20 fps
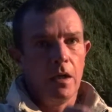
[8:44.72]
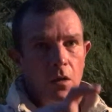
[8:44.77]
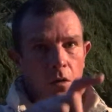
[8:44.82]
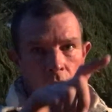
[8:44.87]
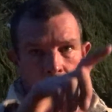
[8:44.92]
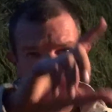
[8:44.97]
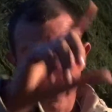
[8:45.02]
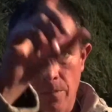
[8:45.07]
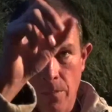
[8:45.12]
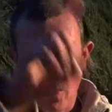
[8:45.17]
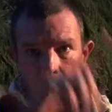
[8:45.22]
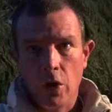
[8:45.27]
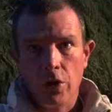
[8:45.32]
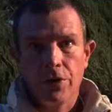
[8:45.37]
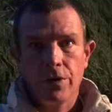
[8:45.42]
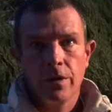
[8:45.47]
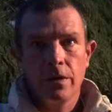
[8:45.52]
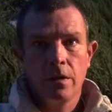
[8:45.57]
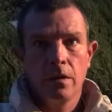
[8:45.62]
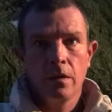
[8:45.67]
On the
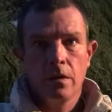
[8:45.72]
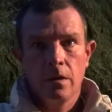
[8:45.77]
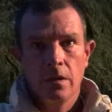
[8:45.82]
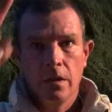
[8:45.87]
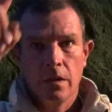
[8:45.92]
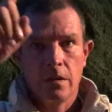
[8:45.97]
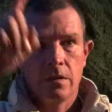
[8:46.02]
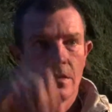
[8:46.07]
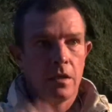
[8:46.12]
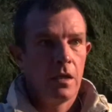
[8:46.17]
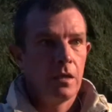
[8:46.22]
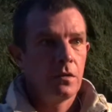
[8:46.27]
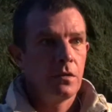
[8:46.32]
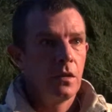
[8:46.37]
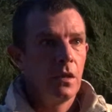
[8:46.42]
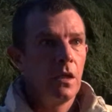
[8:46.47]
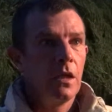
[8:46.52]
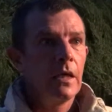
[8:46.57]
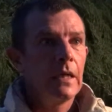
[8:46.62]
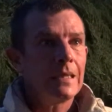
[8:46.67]
board, it says
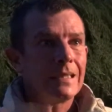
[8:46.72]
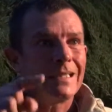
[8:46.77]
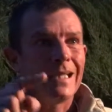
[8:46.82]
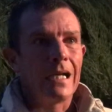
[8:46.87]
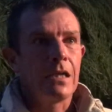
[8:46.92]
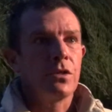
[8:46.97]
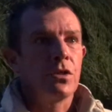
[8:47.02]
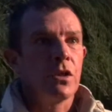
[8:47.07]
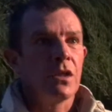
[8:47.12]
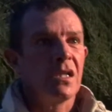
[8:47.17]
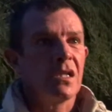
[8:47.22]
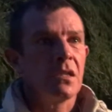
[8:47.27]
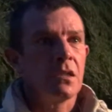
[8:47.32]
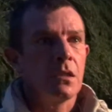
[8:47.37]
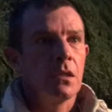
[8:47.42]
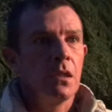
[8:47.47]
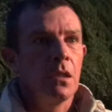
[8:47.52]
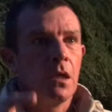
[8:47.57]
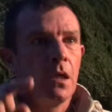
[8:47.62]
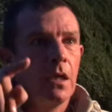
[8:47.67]

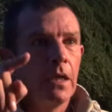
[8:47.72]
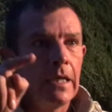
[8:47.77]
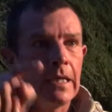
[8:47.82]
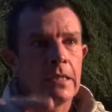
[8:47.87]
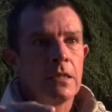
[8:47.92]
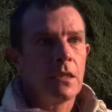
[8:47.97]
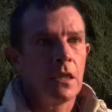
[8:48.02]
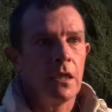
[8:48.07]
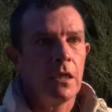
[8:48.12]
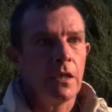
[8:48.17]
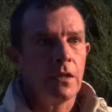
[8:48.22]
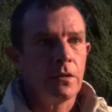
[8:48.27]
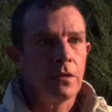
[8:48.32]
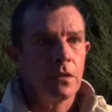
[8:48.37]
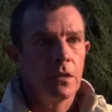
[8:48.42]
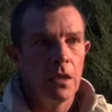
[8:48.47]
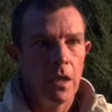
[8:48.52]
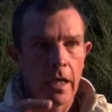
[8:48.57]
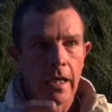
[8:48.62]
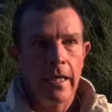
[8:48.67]
dangerous incident
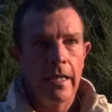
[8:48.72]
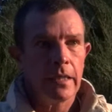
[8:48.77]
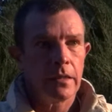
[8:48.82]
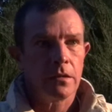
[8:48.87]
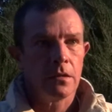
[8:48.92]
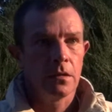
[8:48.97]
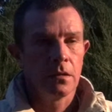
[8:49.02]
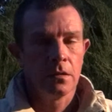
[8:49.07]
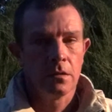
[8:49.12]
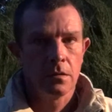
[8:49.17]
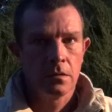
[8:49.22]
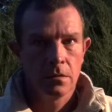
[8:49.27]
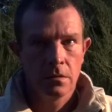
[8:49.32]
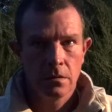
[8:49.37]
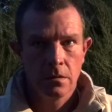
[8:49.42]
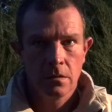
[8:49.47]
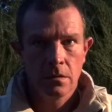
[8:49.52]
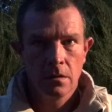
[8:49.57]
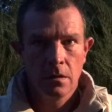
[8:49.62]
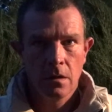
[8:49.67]
ahead.
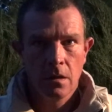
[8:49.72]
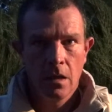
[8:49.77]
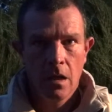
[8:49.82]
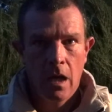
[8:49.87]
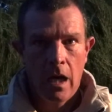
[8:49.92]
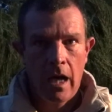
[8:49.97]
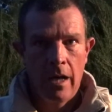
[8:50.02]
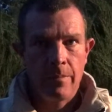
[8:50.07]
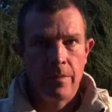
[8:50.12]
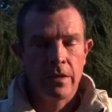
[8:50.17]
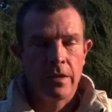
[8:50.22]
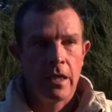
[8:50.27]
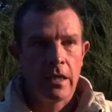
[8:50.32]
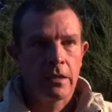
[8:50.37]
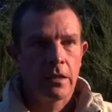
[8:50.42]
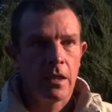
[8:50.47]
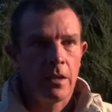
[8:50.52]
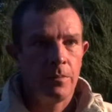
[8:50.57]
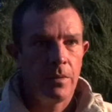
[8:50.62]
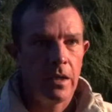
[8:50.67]
I mean,
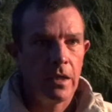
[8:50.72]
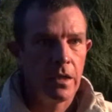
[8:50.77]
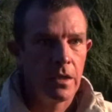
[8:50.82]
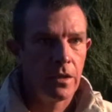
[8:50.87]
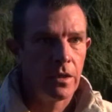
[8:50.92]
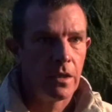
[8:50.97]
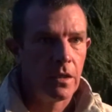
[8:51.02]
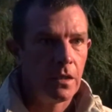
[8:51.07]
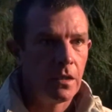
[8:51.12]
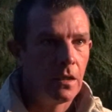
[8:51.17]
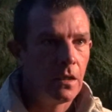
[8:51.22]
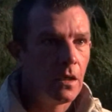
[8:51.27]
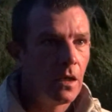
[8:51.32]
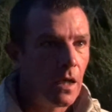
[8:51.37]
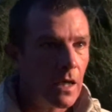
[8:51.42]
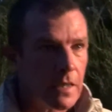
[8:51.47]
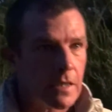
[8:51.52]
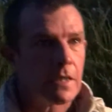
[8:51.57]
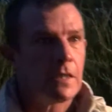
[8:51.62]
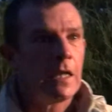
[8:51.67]
that can be anything.
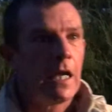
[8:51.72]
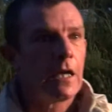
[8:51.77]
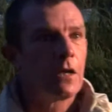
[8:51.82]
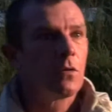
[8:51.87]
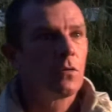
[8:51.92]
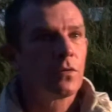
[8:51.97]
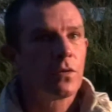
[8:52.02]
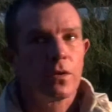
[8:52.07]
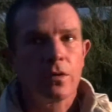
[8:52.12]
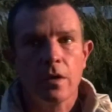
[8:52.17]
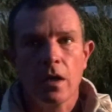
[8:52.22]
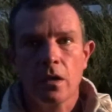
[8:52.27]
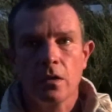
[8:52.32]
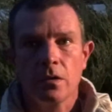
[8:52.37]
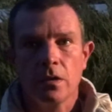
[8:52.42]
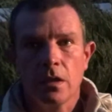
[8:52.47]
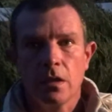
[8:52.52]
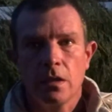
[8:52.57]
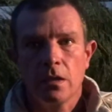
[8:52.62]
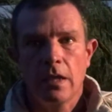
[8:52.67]
A snake on the
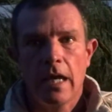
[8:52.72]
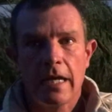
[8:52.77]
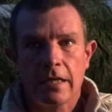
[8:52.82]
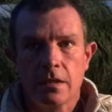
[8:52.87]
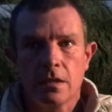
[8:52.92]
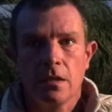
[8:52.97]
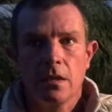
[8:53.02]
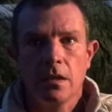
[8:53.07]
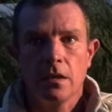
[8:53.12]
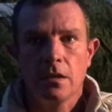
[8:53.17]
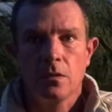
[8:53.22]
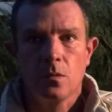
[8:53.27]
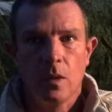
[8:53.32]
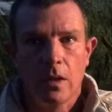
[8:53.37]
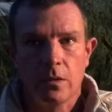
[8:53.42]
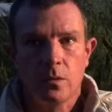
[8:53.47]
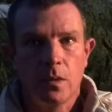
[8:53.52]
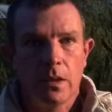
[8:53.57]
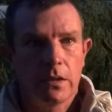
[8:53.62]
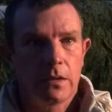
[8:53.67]
road, accident,
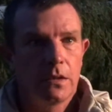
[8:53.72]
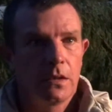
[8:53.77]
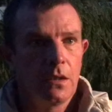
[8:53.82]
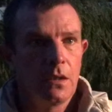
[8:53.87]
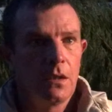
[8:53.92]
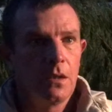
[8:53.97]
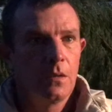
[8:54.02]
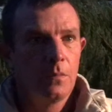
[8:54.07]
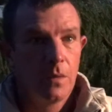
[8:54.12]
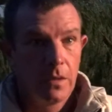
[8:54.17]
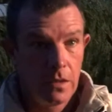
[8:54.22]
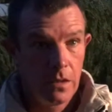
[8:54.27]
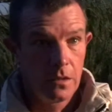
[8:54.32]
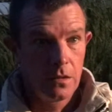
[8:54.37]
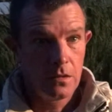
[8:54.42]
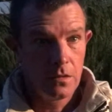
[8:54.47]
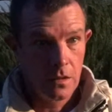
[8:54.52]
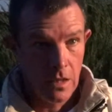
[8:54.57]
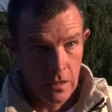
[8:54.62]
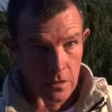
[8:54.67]
what. But
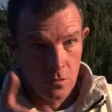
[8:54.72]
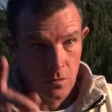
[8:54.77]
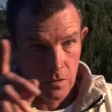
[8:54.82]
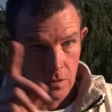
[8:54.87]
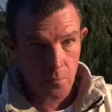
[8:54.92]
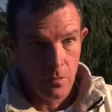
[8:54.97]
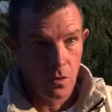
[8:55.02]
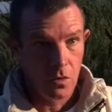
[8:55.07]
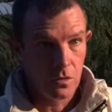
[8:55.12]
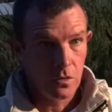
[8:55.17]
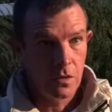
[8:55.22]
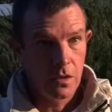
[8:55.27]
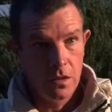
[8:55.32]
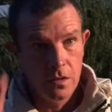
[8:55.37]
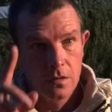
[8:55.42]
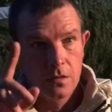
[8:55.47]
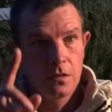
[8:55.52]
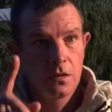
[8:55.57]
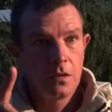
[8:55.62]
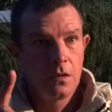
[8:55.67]
that's what the board
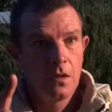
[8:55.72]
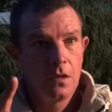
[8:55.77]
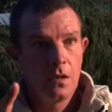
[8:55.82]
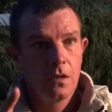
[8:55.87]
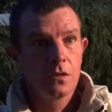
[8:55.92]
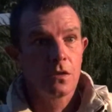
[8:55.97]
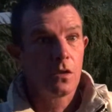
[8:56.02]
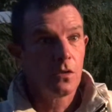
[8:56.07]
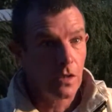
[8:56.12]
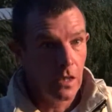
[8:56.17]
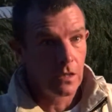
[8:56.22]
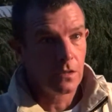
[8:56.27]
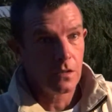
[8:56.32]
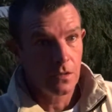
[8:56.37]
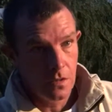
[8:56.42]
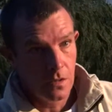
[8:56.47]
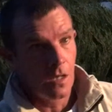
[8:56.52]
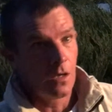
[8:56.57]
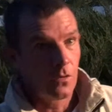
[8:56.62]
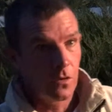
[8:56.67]
says. So that
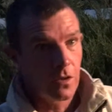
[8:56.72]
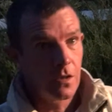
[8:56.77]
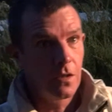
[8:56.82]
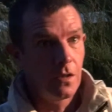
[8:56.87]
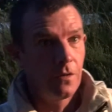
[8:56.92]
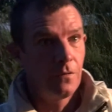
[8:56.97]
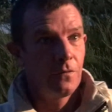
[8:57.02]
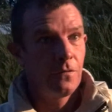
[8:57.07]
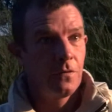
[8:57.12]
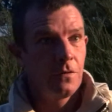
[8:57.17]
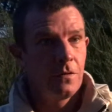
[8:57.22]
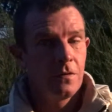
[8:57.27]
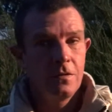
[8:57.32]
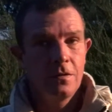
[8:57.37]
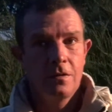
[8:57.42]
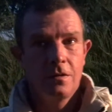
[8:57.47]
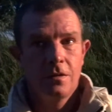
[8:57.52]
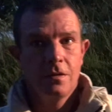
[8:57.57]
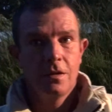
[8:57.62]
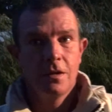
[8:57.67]
is now the curve.
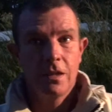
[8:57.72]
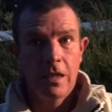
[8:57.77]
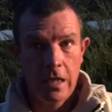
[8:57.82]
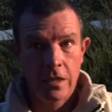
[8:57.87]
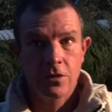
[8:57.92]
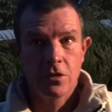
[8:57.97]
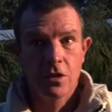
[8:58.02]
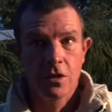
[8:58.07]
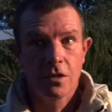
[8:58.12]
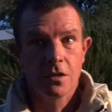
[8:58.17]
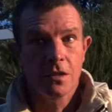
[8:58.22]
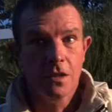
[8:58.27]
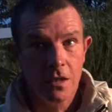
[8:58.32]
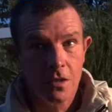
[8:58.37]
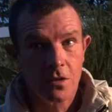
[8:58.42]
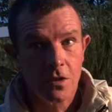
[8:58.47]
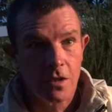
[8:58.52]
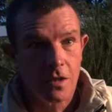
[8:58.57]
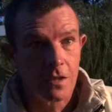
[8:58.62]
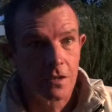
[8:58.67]
Dangerous
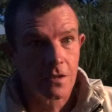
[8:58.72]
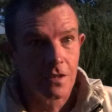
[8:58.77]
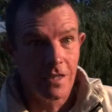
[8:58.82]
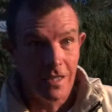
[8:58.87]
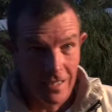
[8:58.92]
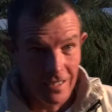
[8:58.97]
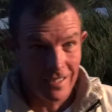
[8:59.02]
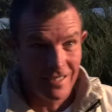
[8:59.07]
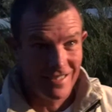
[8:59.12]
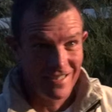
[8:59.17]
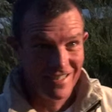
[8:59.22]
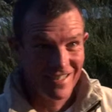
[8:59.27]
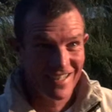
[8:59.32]
incident ahead.